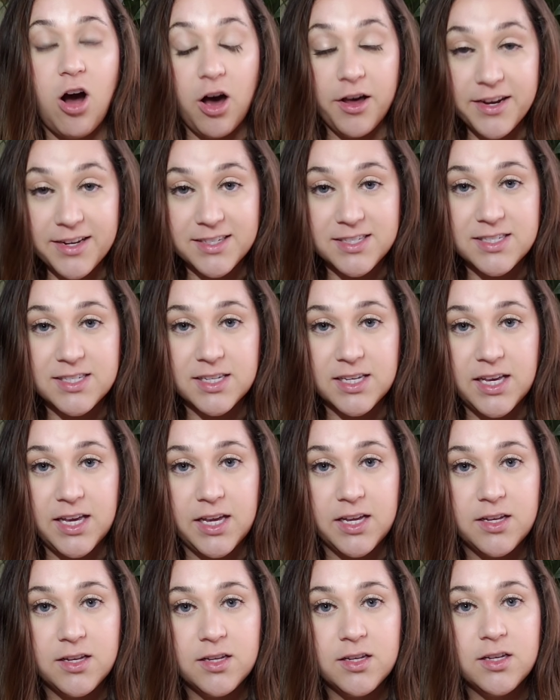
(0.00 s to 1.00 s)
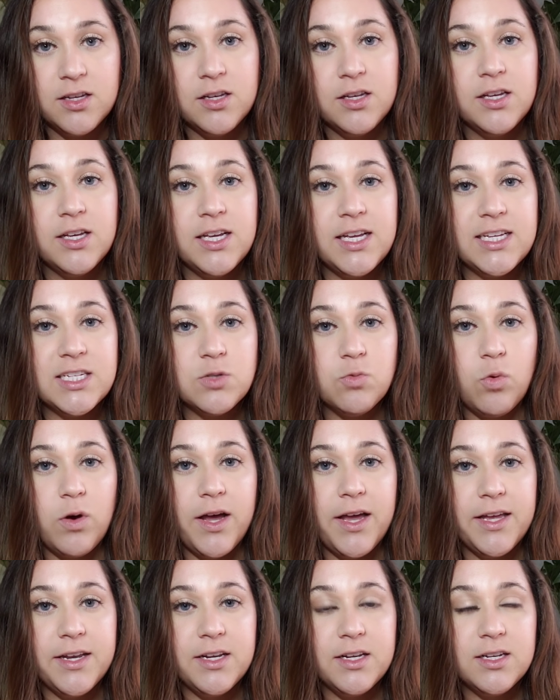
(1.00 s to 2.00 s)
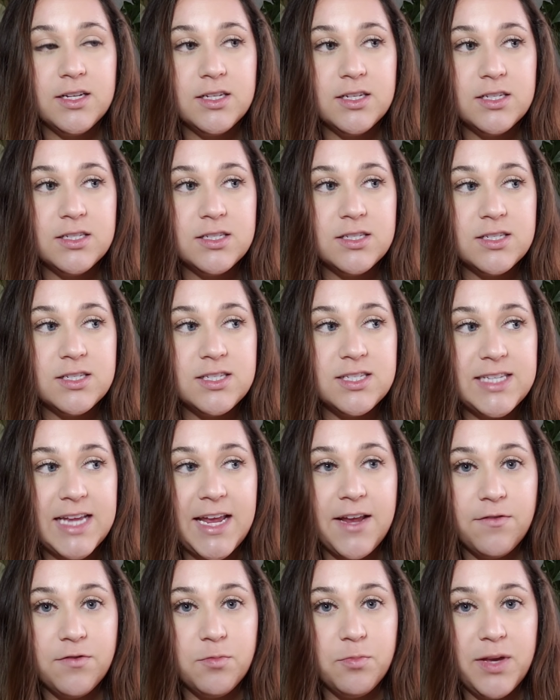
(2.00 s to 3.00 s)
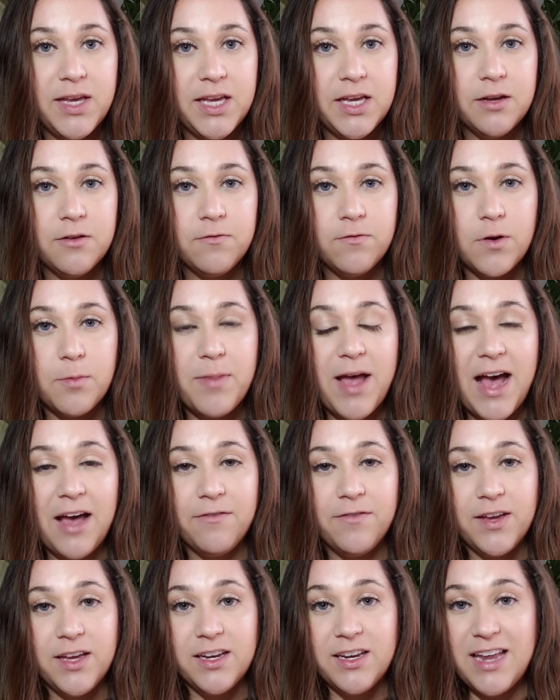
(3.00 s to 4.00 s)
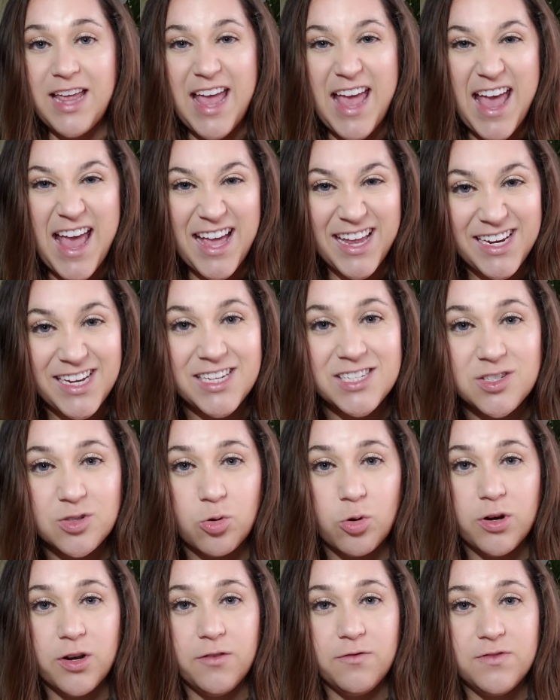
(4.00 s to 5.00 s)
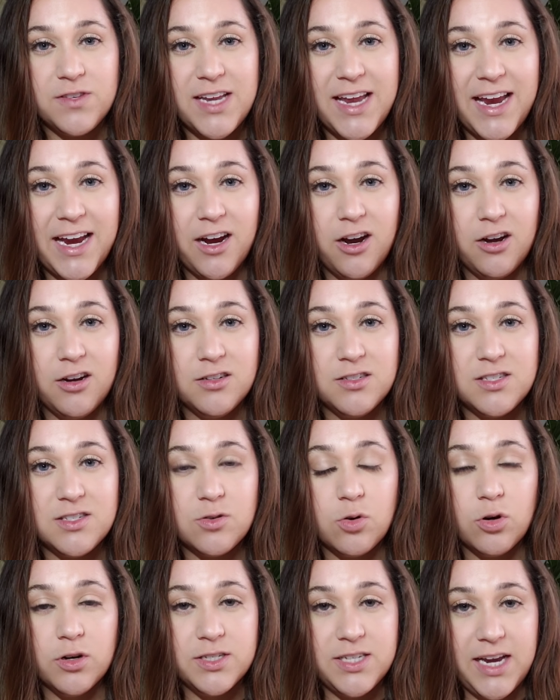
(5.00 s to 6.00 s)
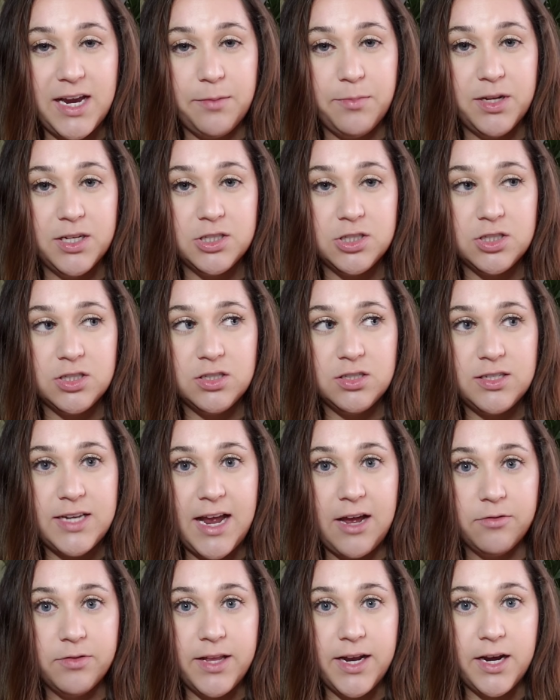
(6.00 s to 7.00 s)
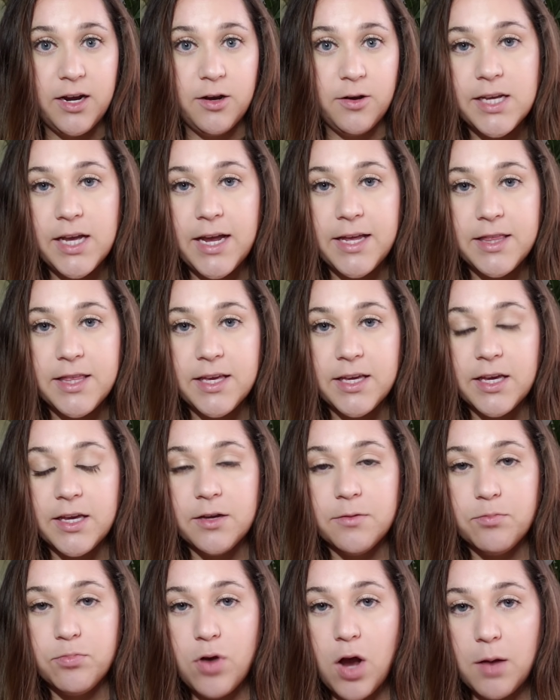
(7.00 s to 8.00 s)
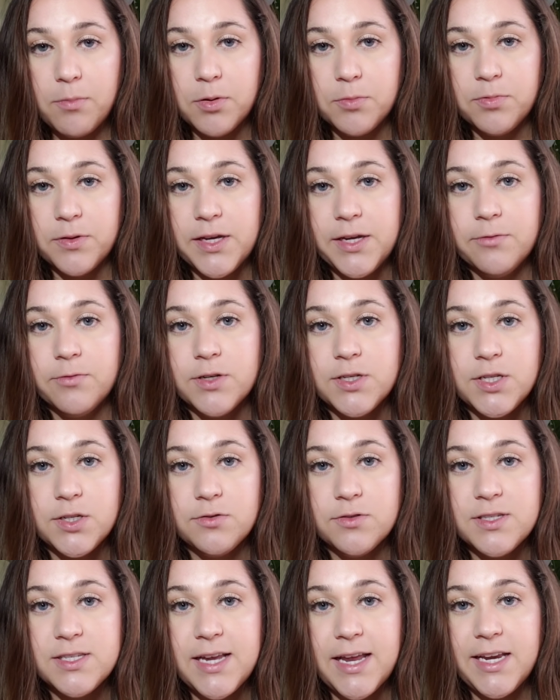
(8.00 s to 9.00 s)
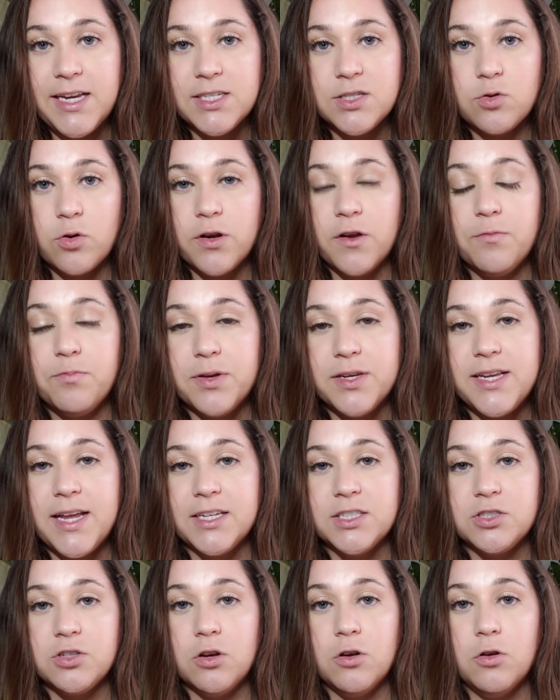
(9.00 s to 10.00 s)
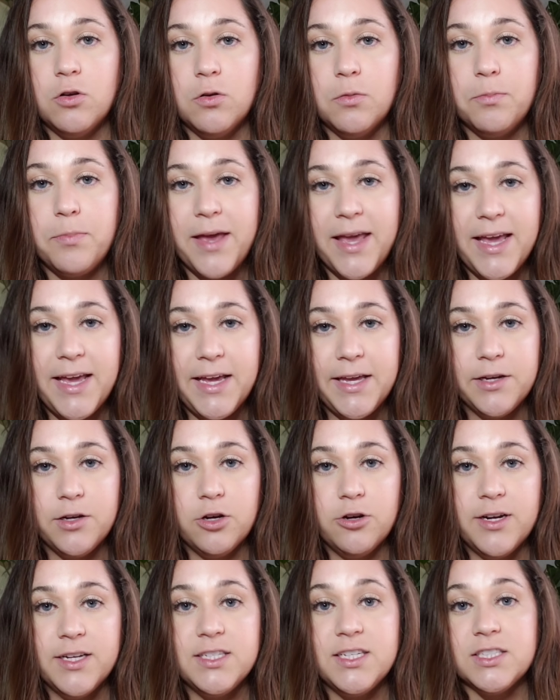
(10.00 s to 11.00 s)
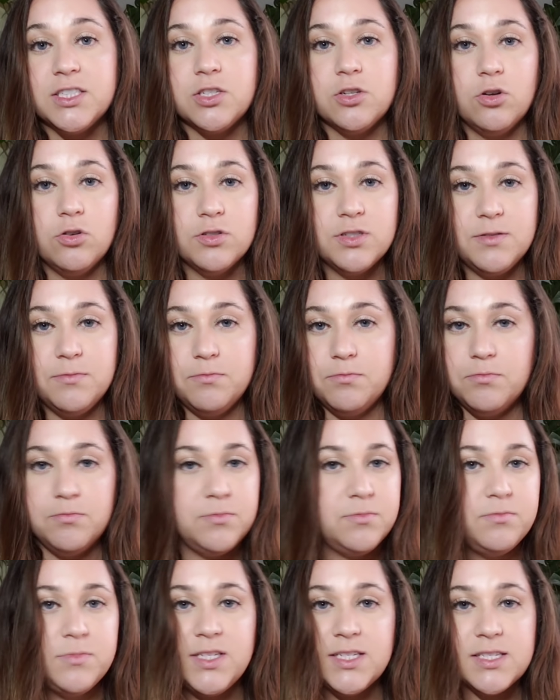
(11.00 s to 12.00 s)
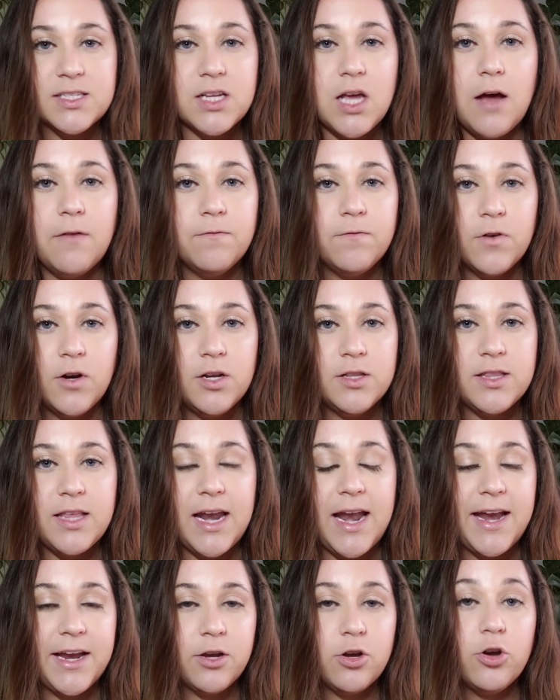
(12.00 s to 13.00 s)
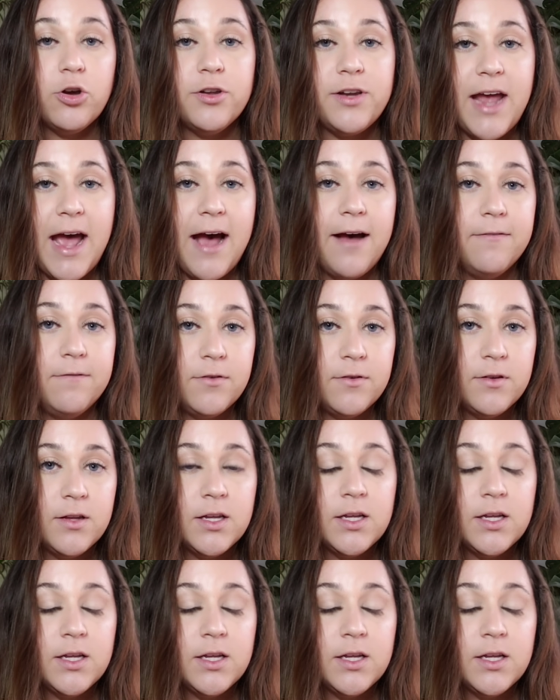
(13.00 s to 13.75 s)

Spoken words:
honestly is what saved me from having any sort of tears or damage down there. I think it probably reduced any sort of potential pain or additional discomfort that I could have